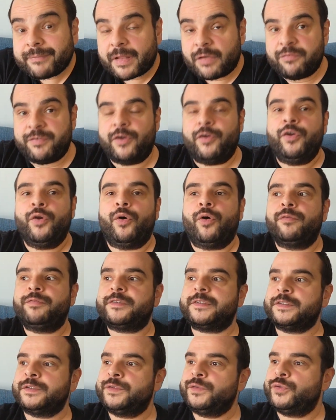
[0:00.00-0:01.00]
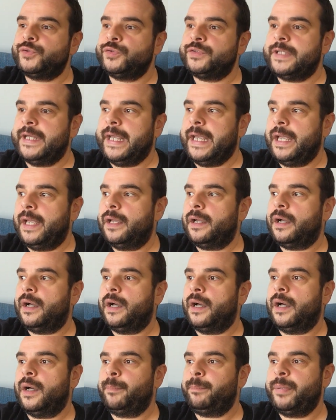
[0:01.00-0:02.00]
very often today
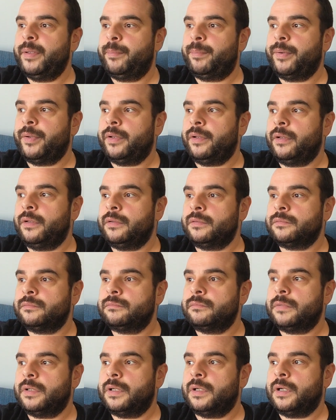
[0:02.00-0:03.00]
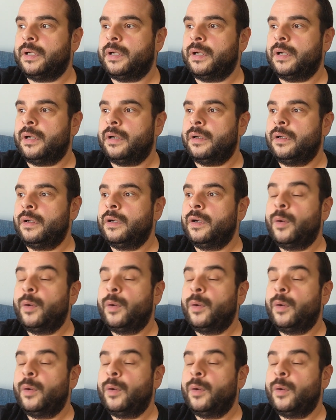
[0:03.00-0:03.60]
uh, people uh,